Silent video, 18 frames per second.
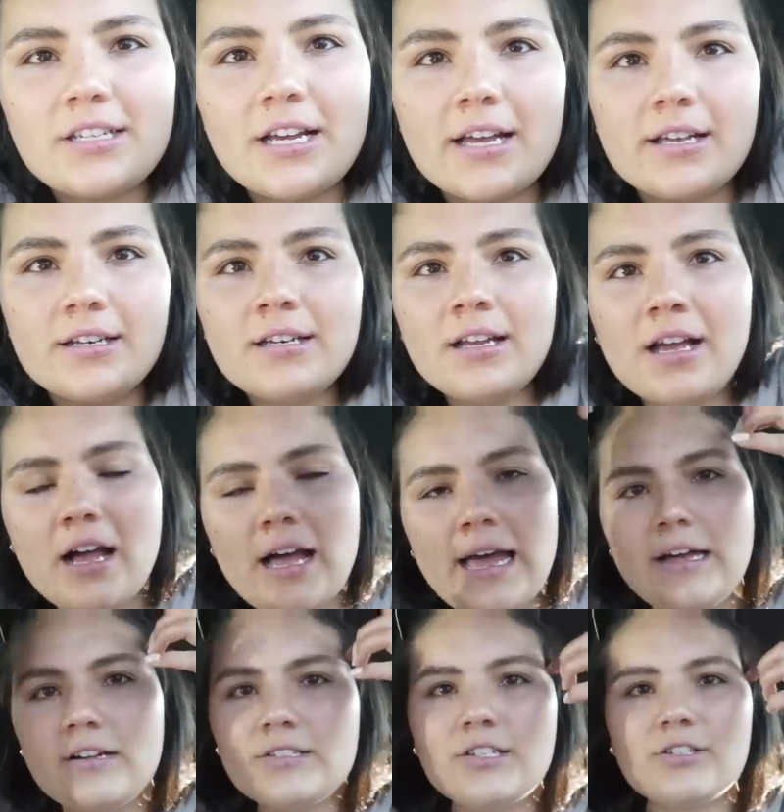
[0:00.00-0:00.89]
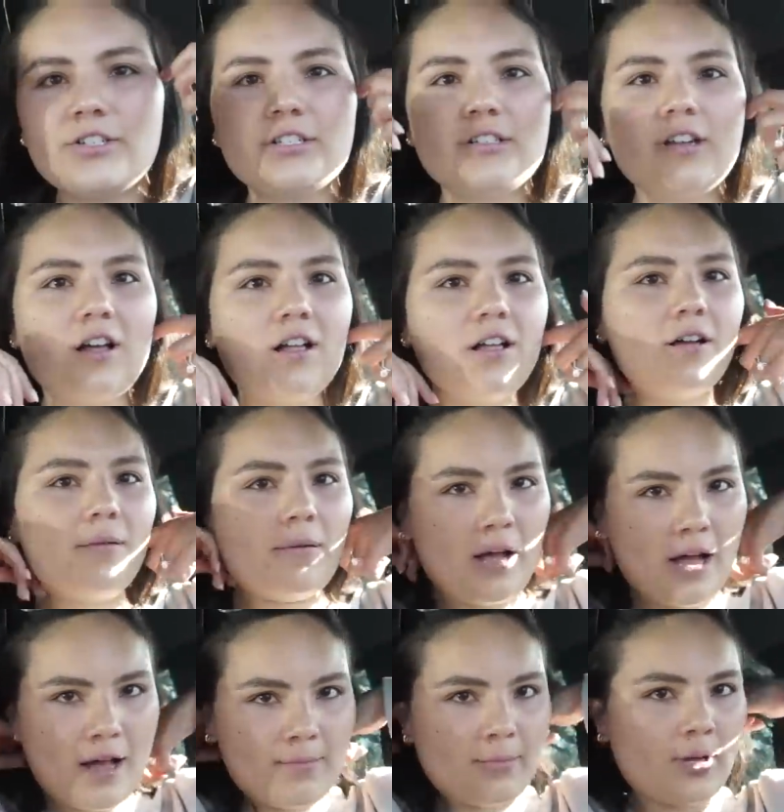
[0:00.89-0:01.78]
Done. I also just saw
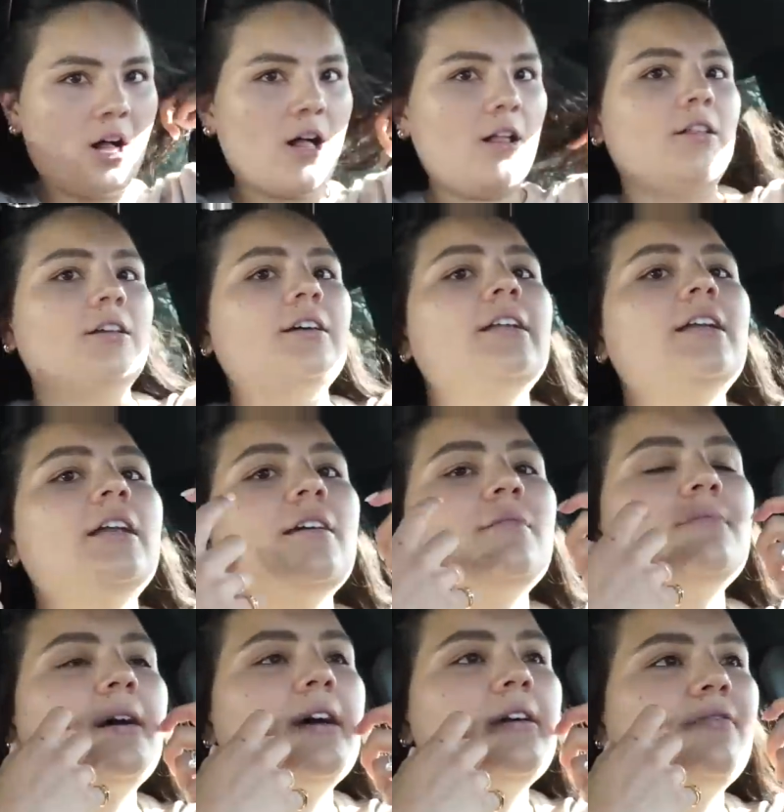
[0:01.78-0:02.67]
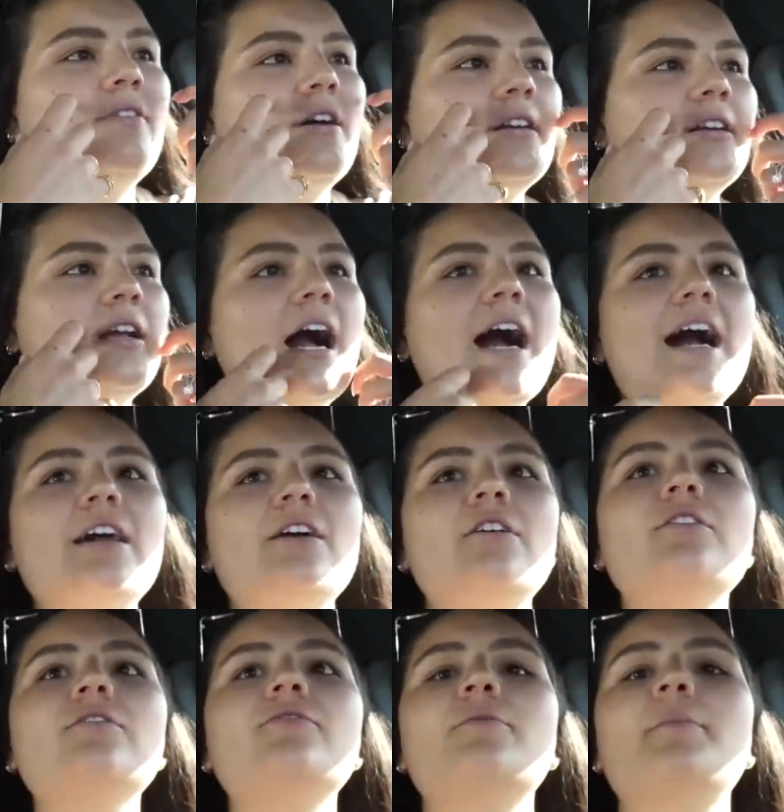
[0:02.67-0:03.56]
um, Colin and my friend
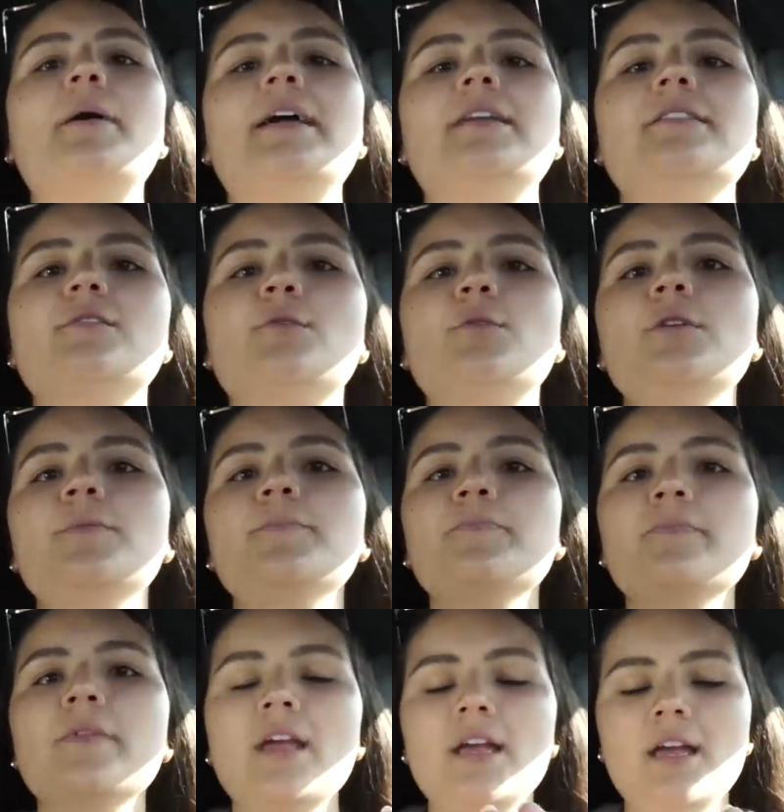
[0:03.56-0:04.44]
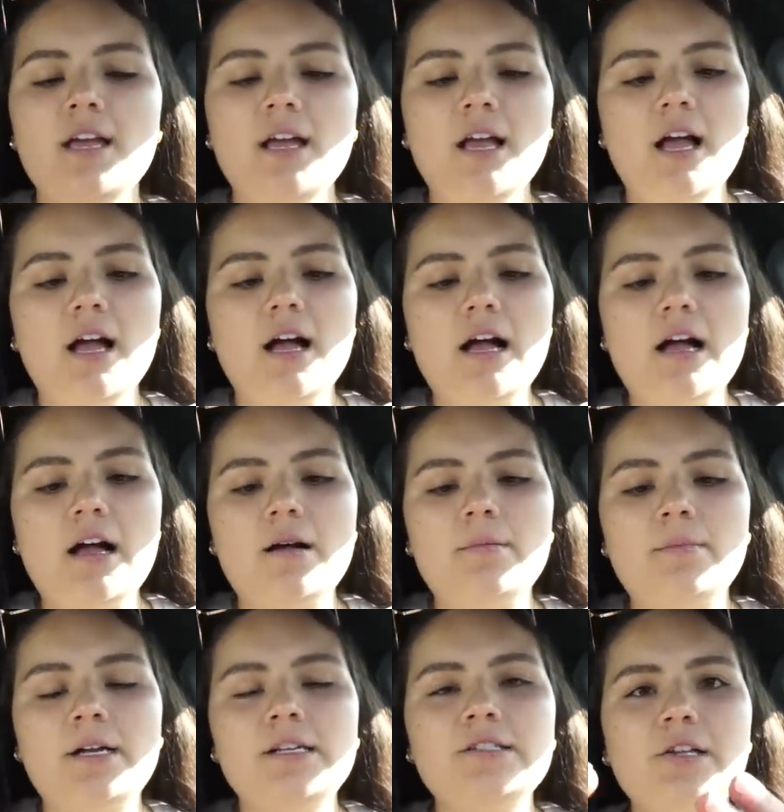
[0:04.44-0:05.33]
Kyle from high school.
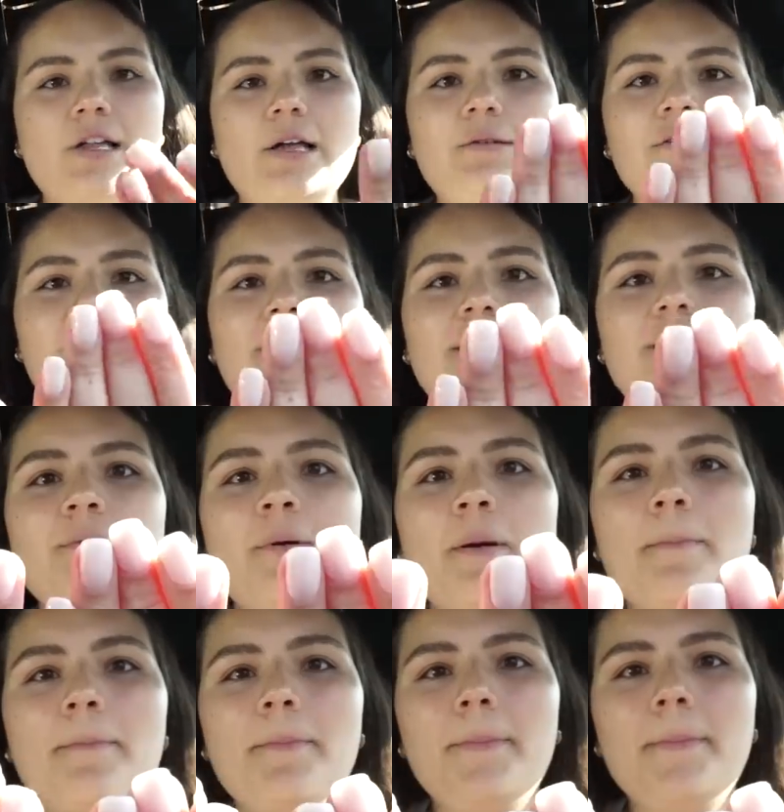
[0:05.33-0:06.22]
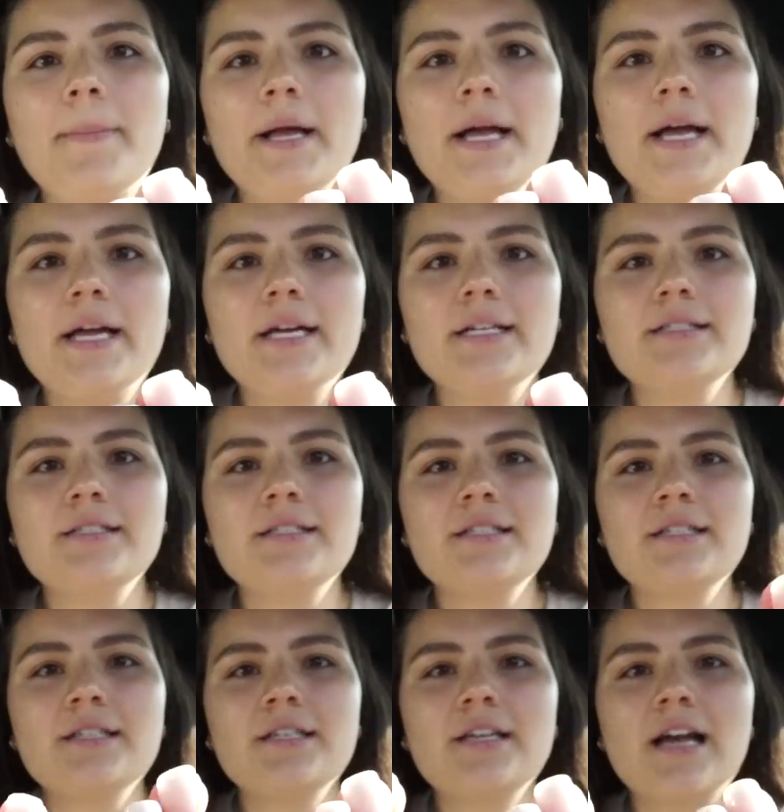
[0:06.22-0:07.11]
Um, so that was fun.
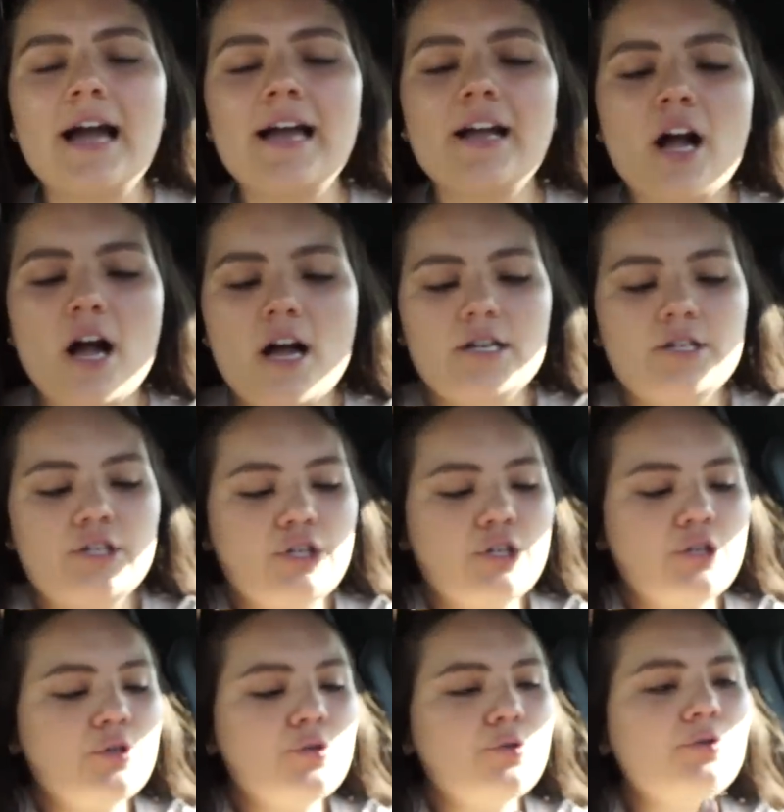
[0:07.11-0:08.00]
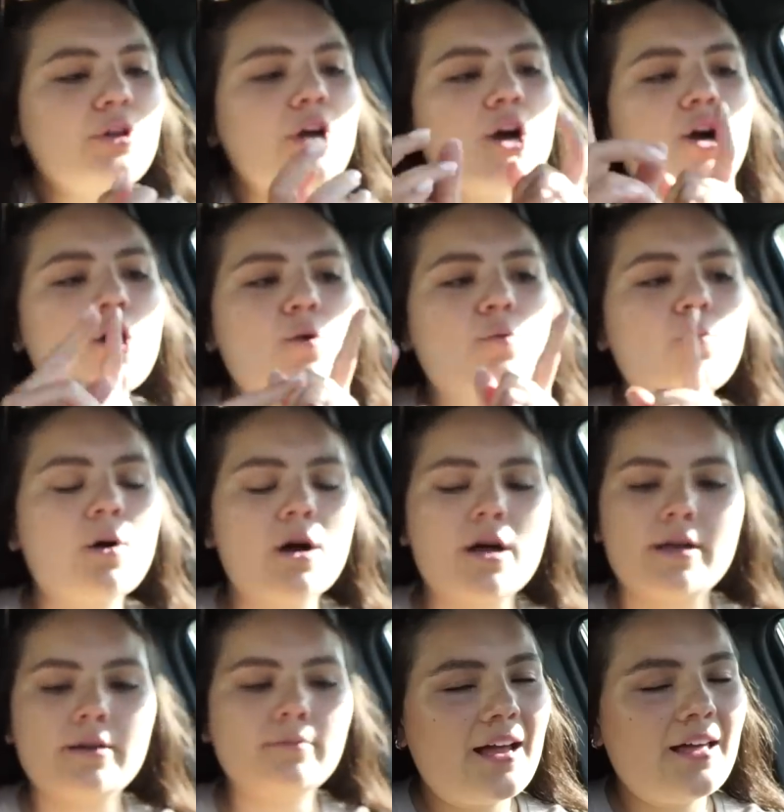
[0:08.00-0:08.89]
But I got Nude
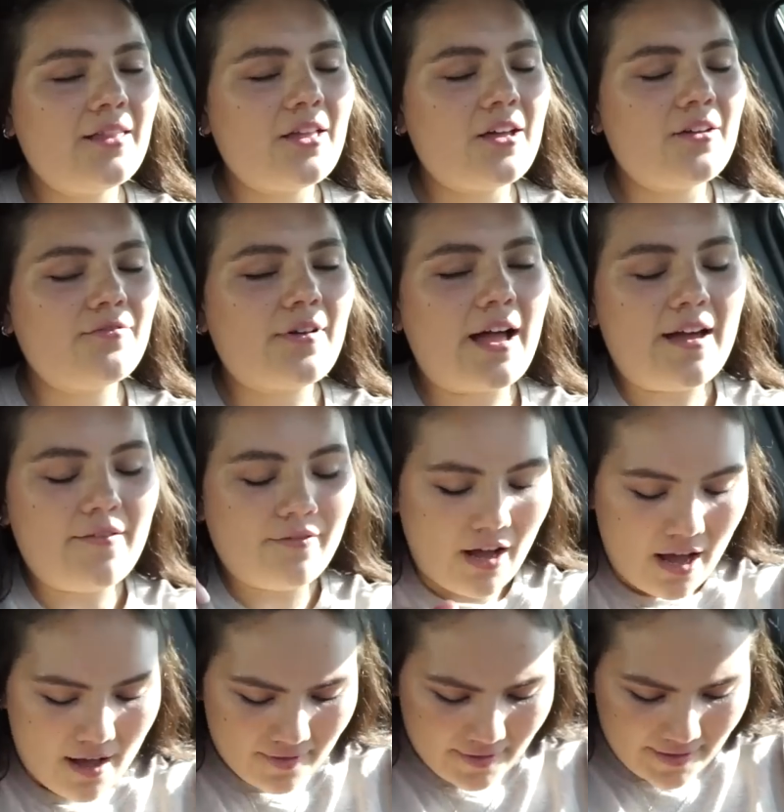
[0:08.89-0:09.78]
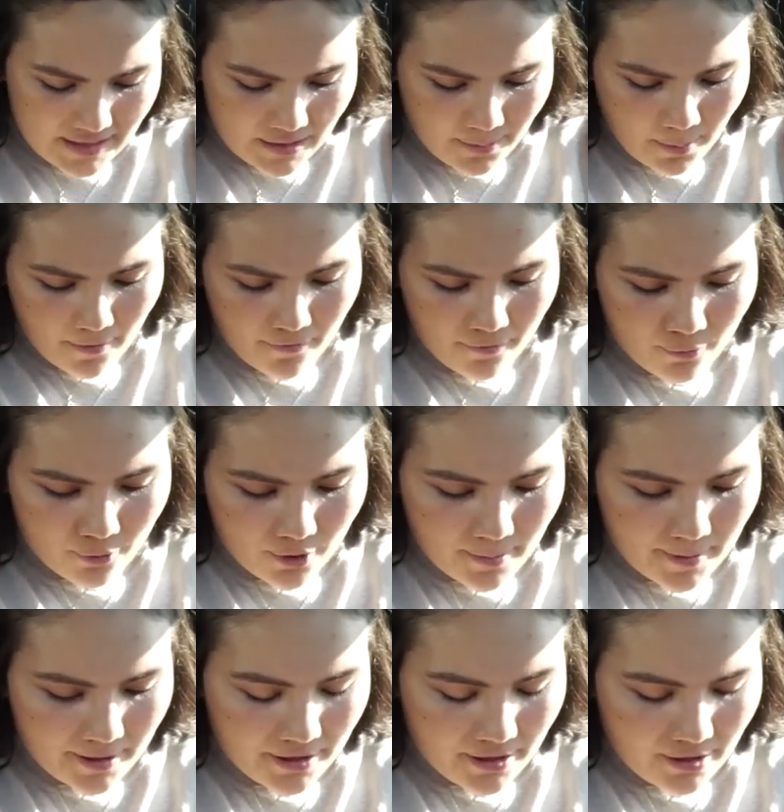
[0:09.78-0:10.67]
01. I love. I've gotten these
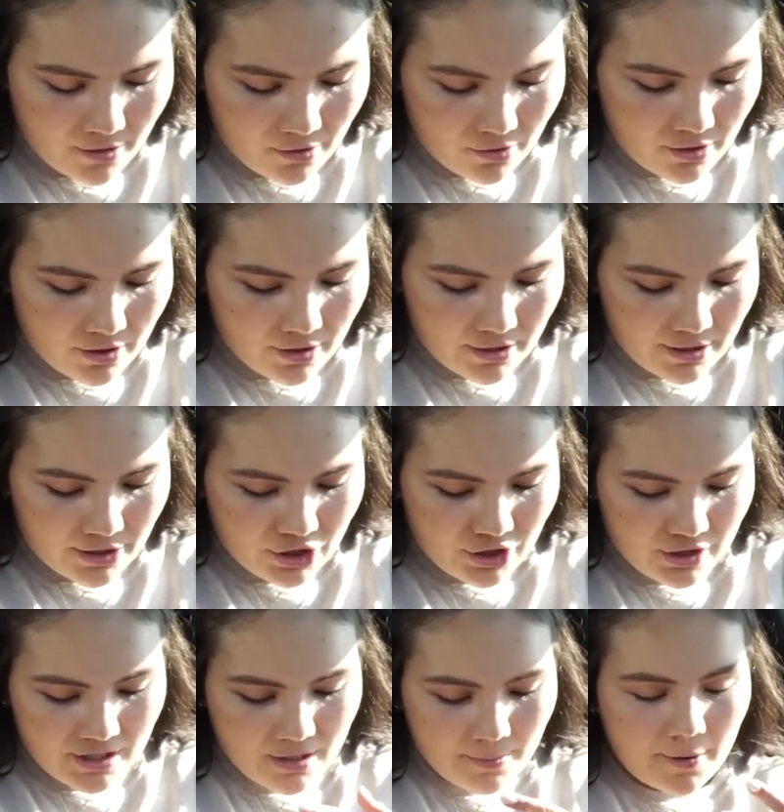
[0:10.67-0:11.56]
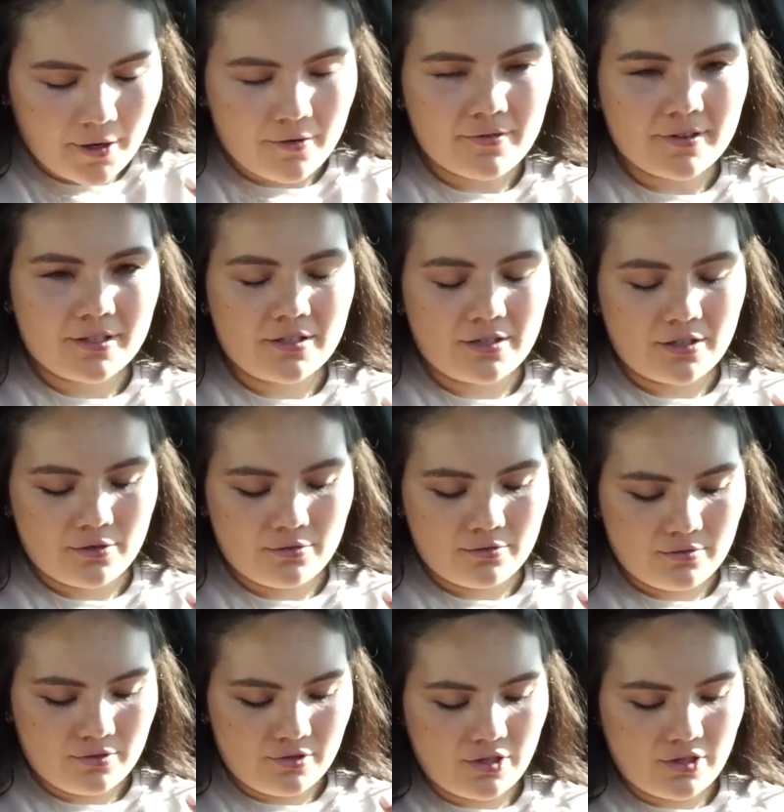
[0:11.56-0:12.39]
before, but they're literally just the perfect nude.